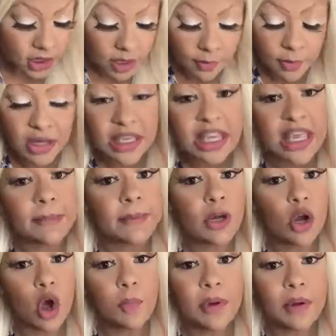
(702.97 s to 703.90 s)
But keep an
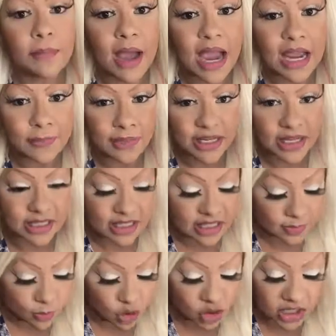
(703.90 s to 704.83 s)
open mind because this
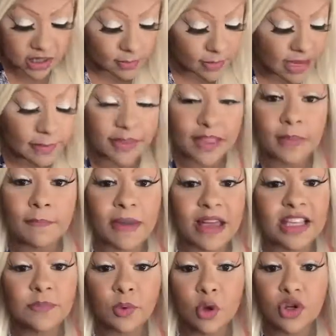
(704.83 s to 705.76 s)
person may be the
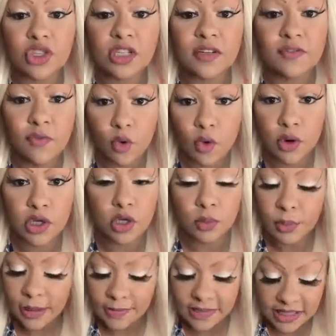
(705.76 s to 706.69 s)
best person for you.
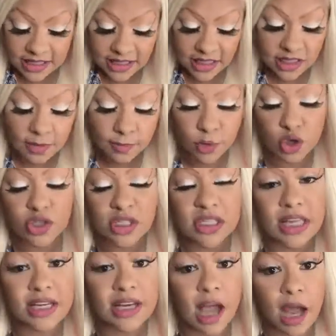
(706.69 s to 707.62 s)
Maybe this is the person
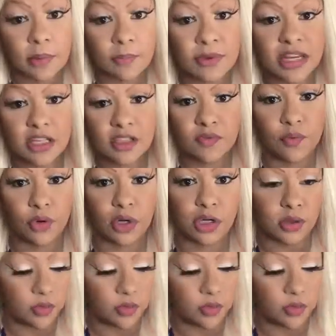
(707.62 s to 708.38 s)
that God picked for you.